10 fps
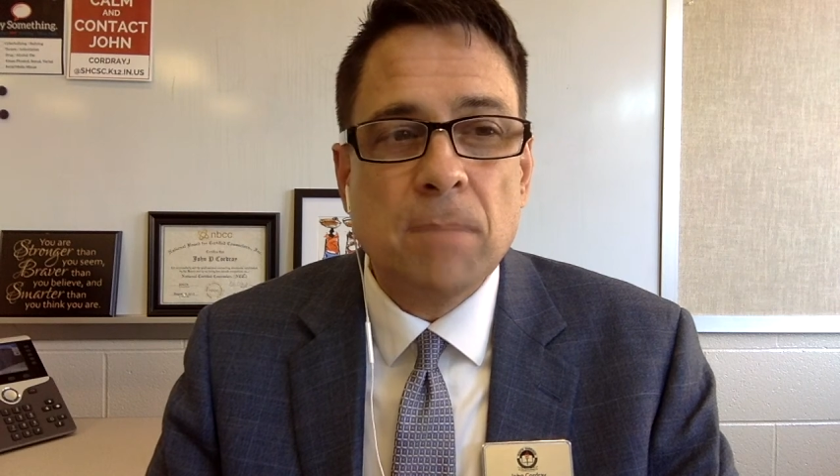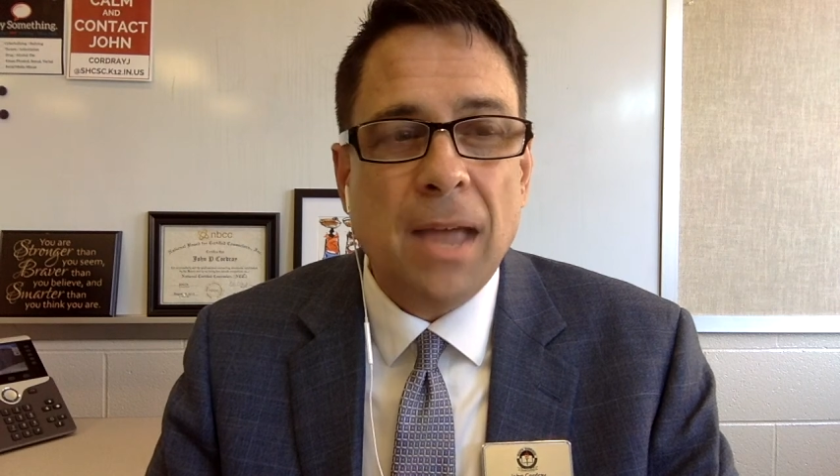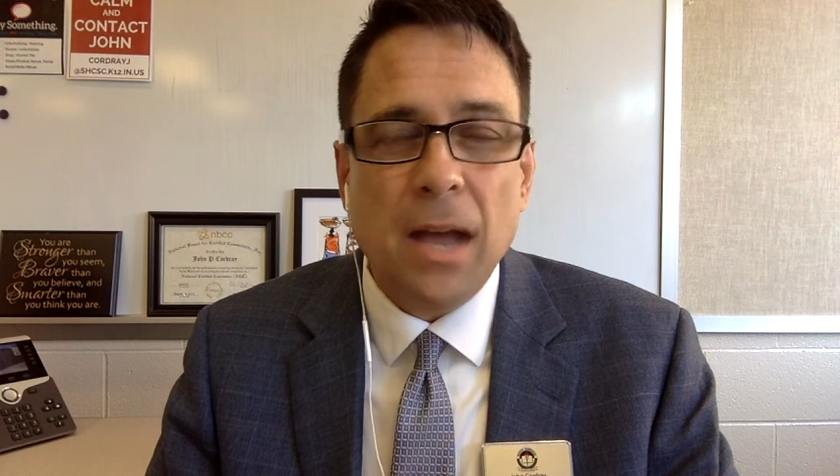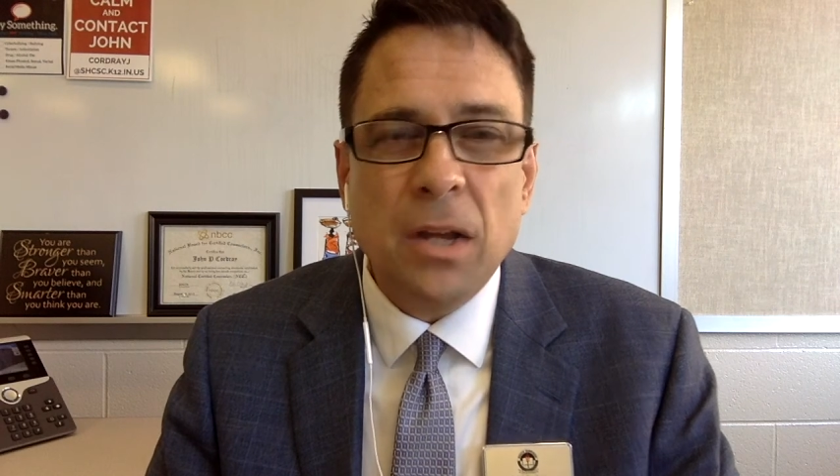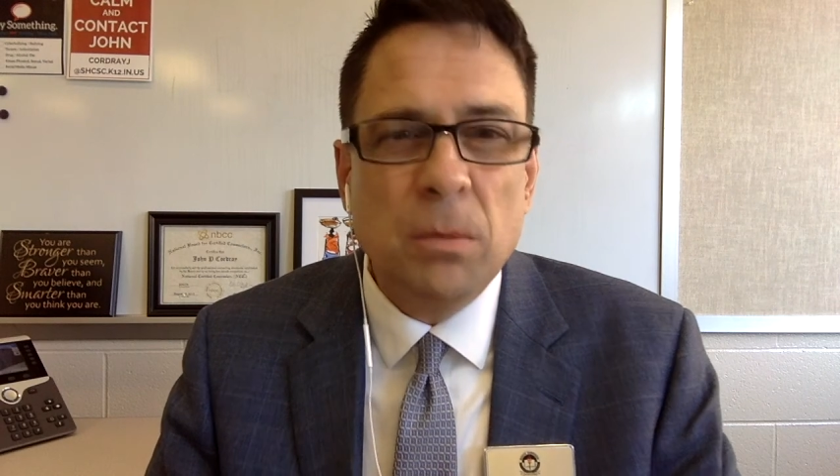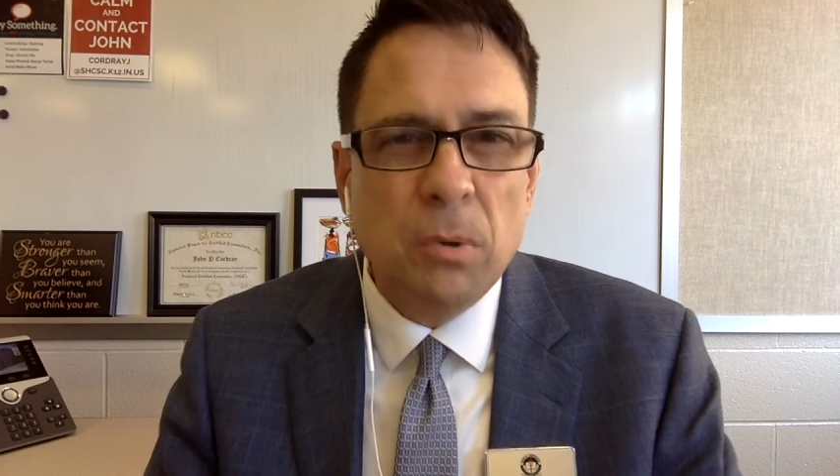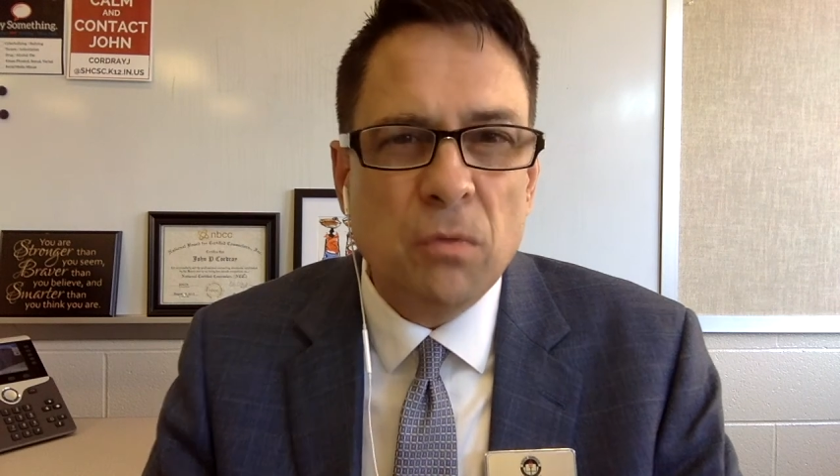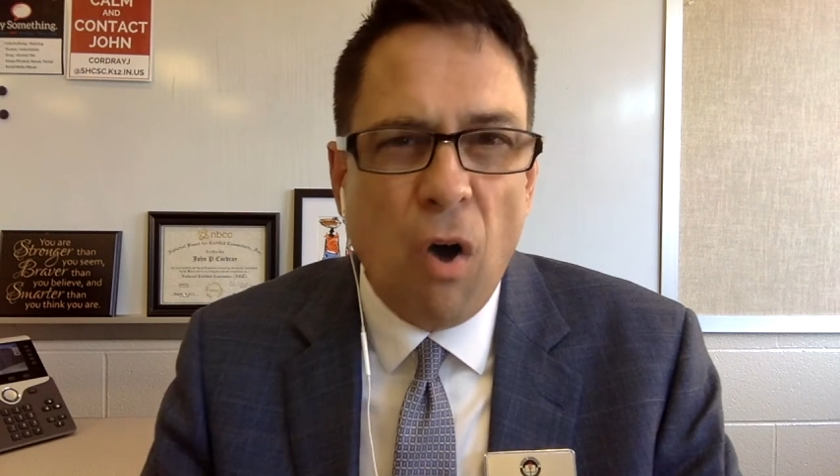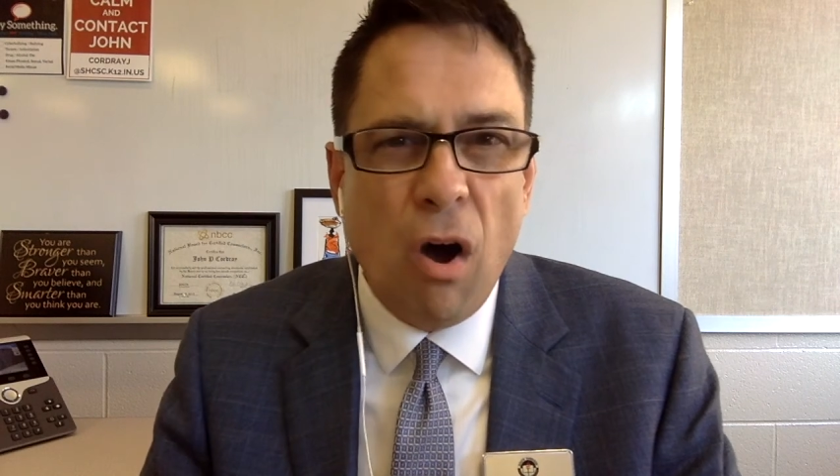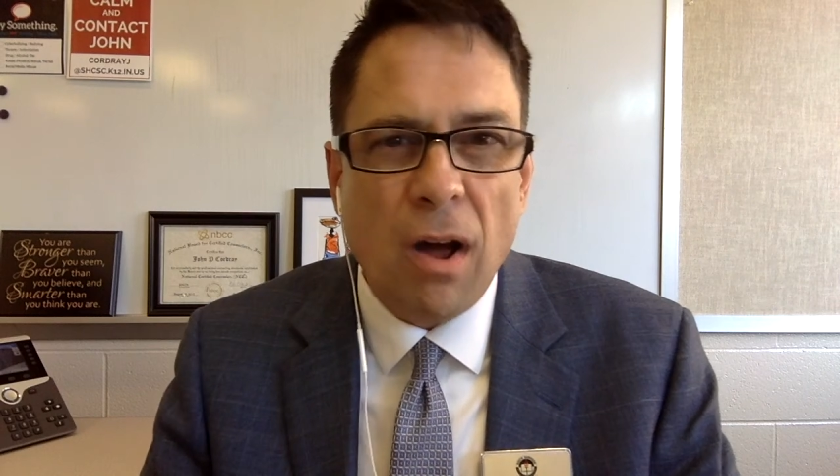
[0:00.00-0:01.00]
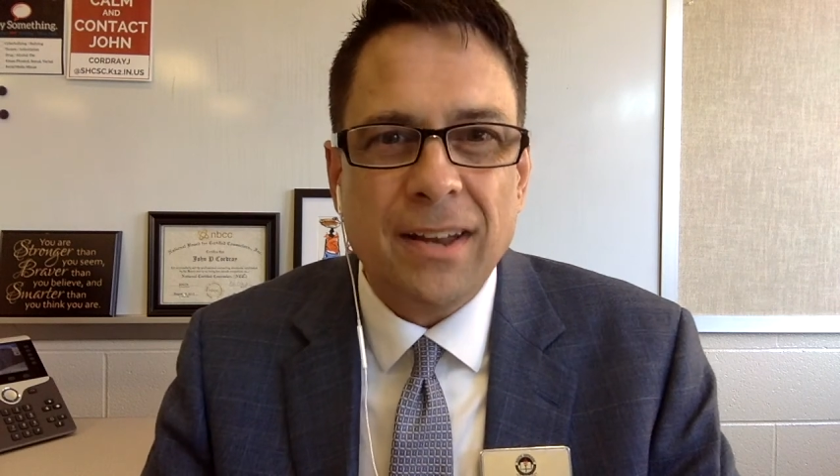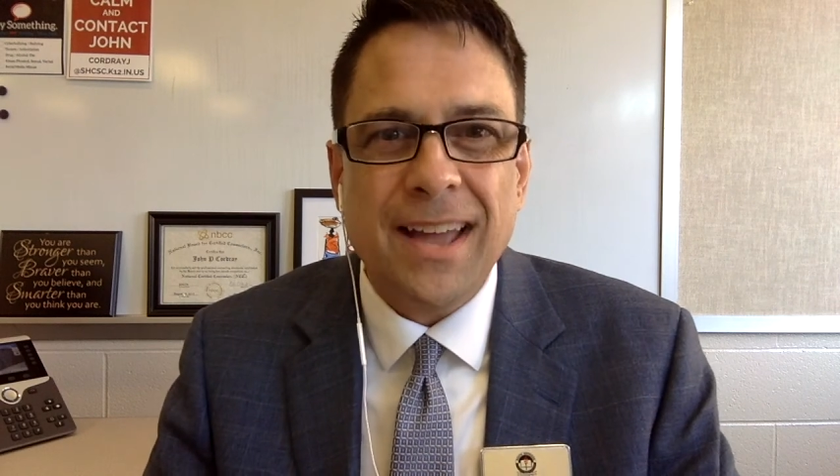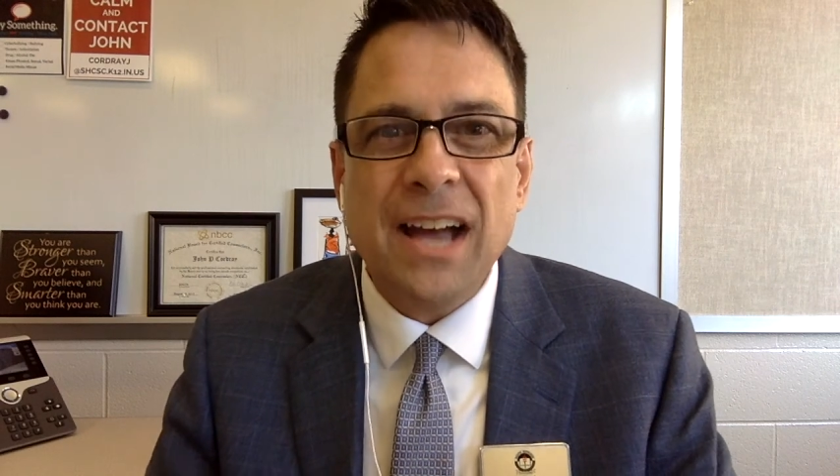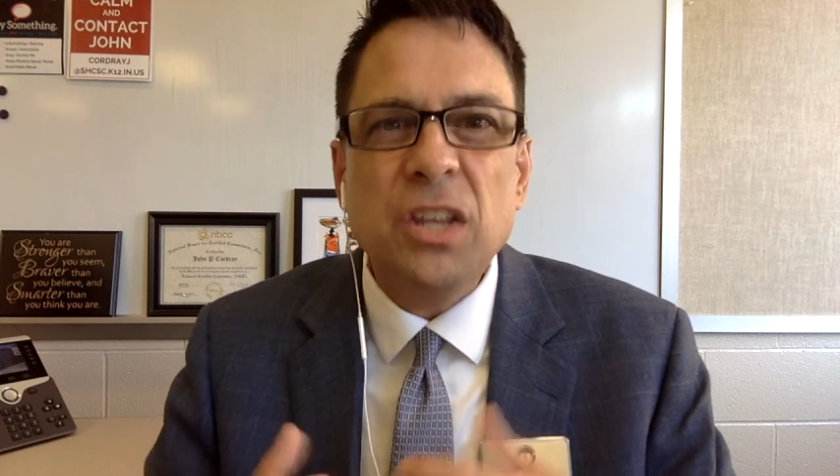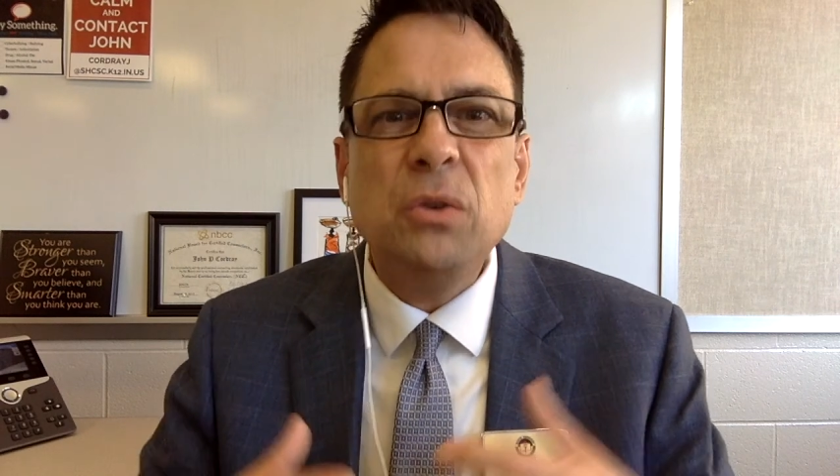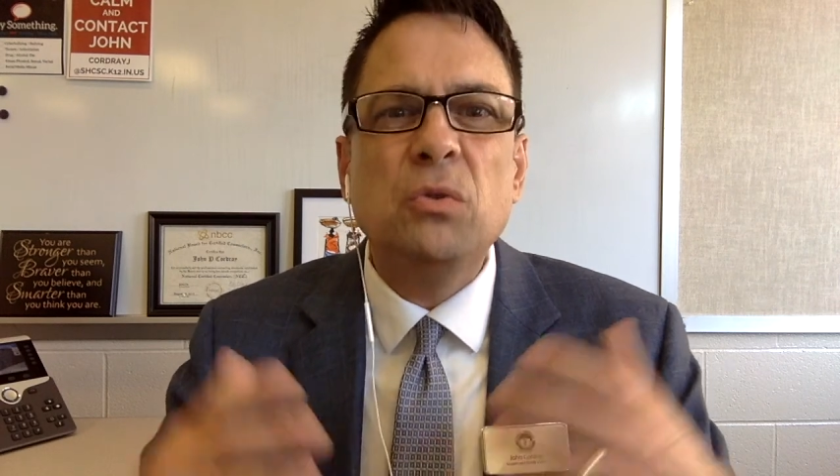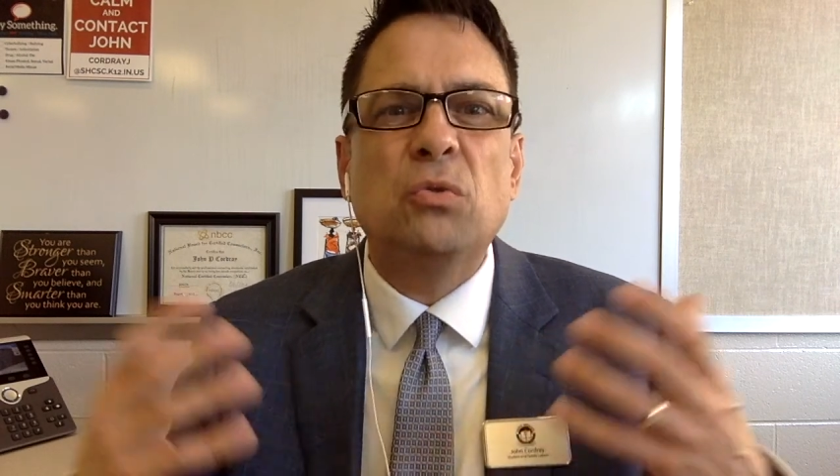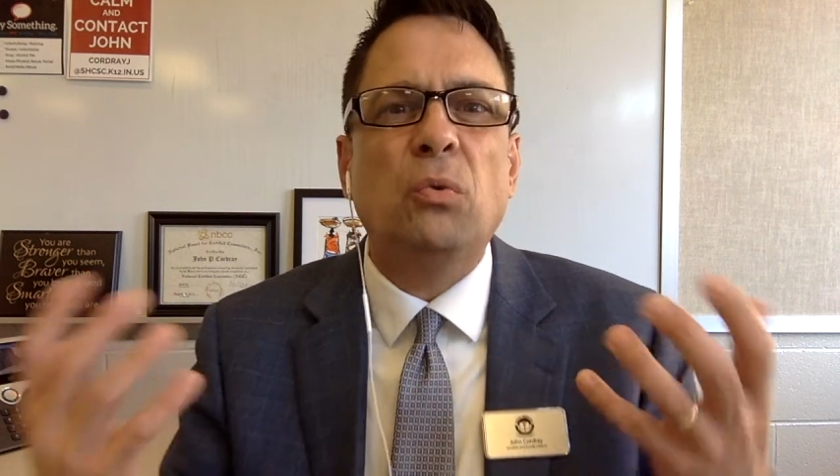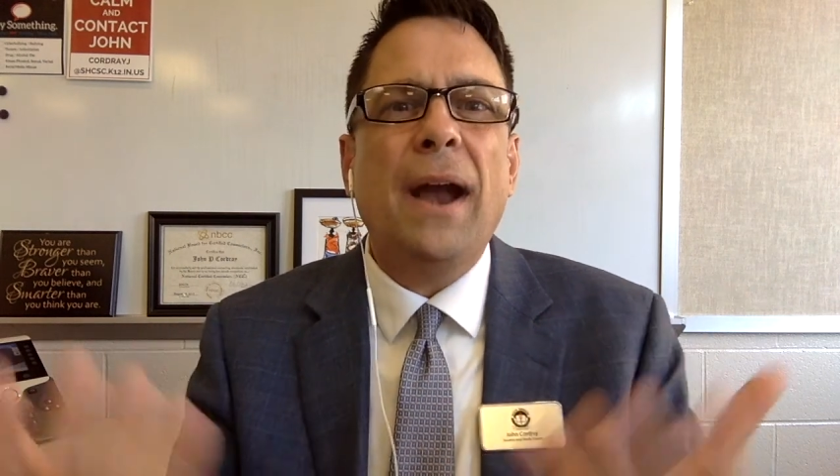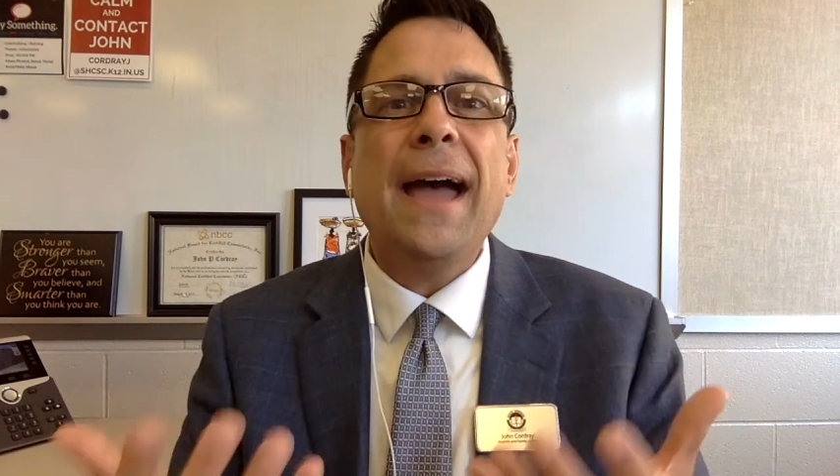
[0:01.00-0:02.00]
How do you move on? How do you
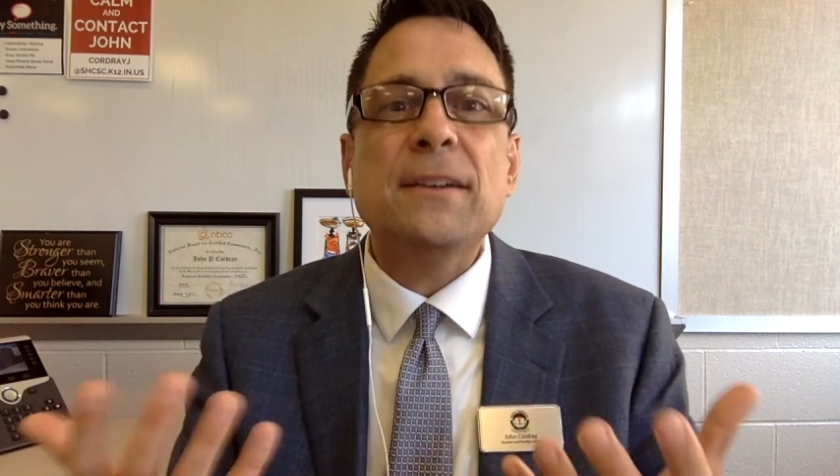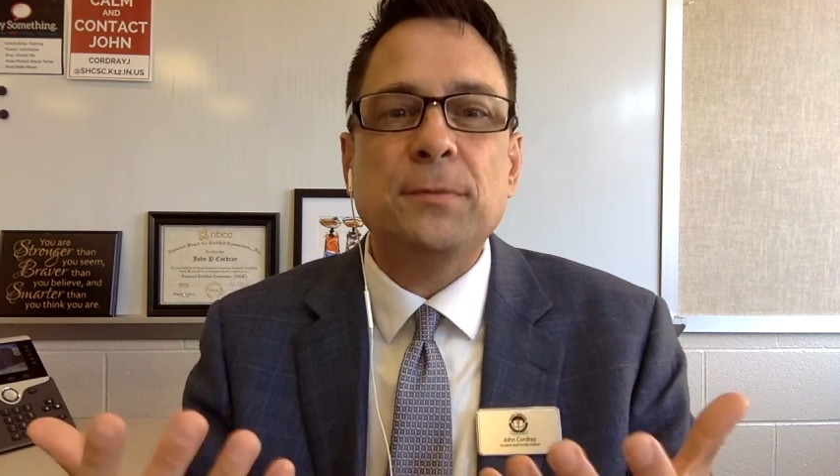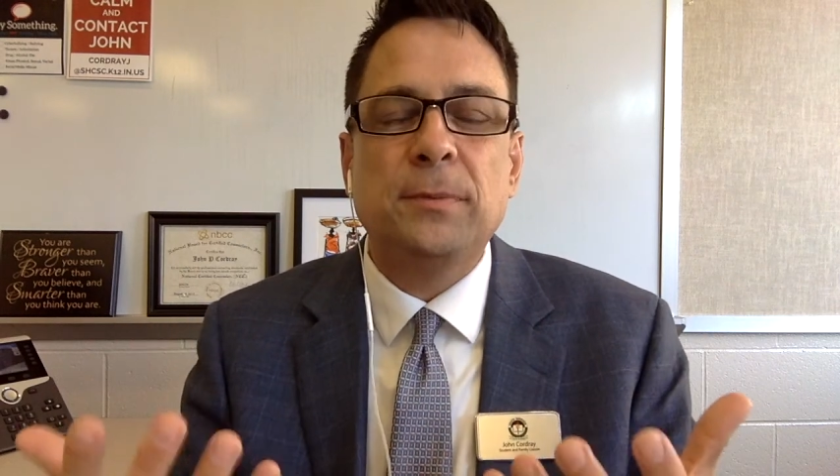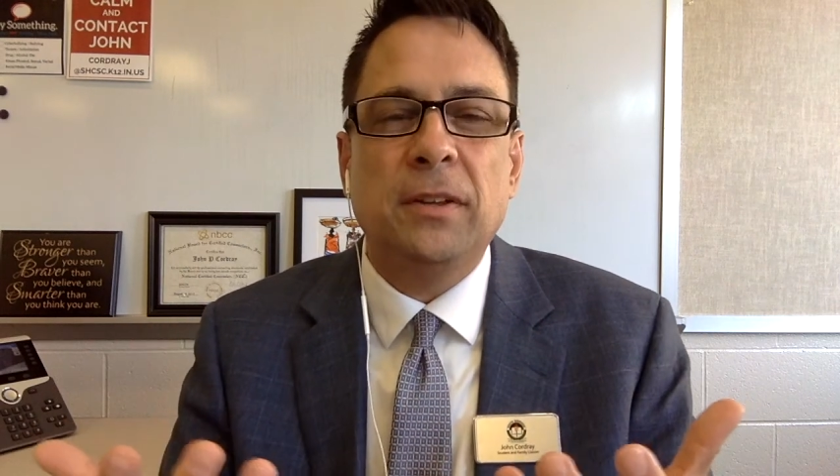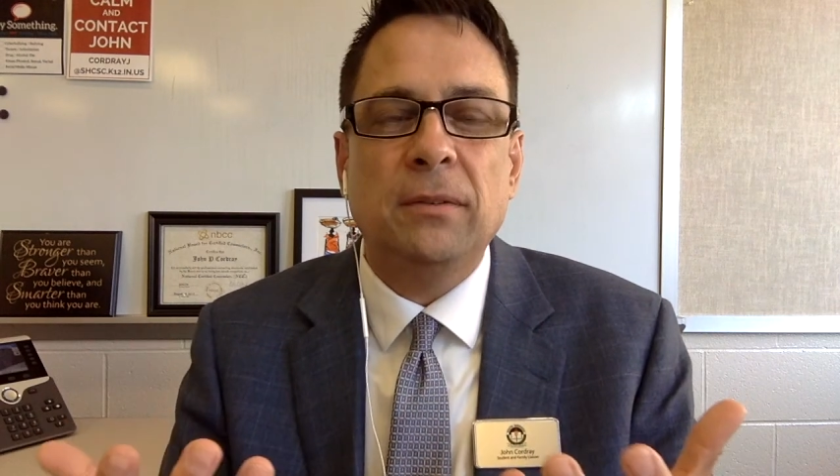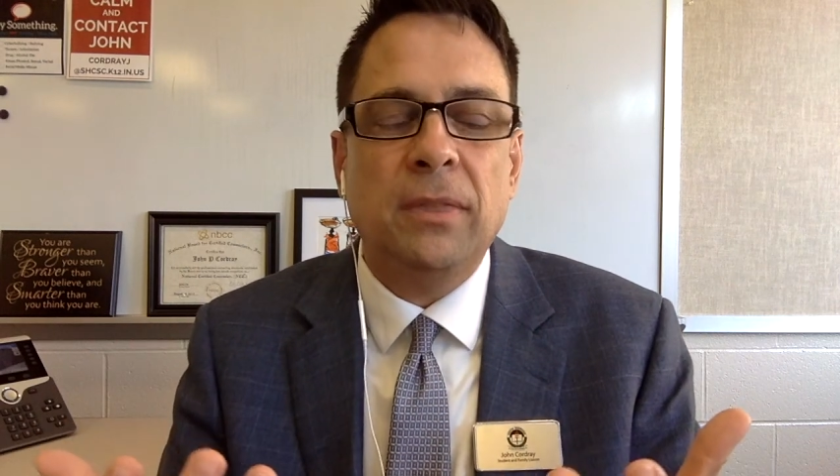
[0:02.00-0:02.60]
grasp the,